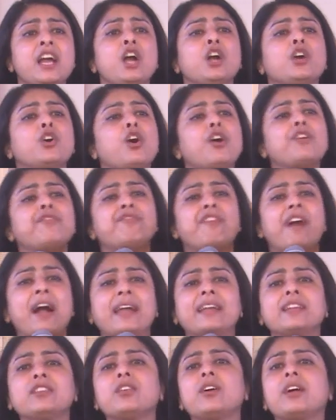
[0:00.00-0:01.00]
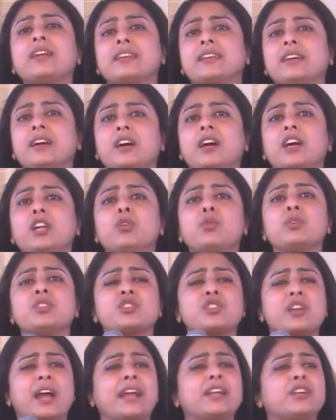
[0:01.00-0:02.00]
Go find that girl who is
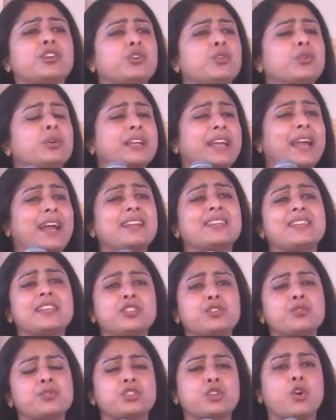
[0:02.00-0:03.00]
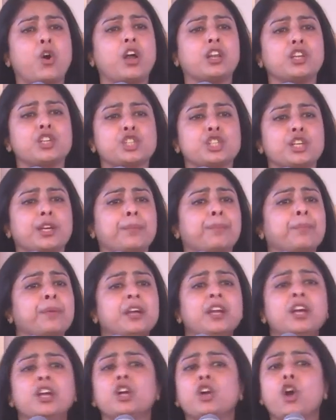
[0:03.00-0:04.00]
trying to get into scholarship
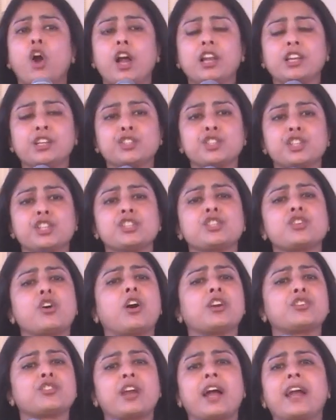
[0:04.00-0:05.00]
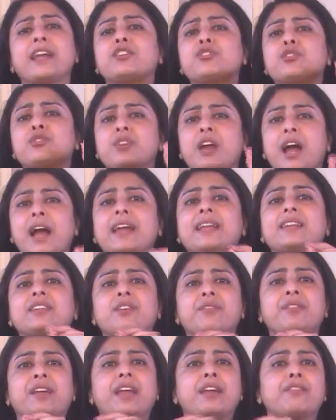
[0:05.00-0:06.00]
colleges or trying to ride the
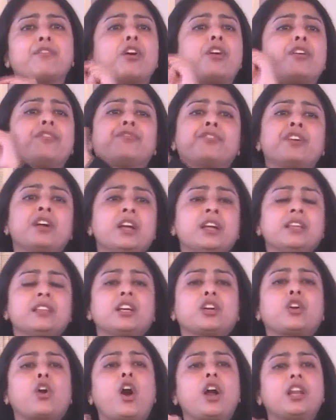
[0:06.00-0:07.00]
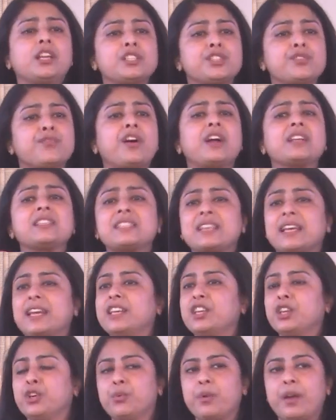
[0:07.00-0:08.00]
wave of the college funds
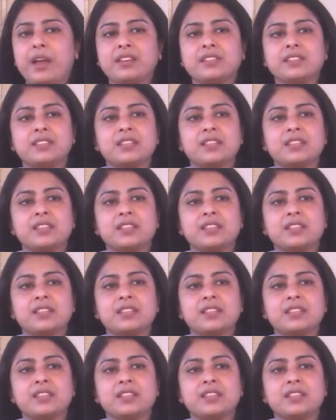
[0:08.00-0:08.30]
in US.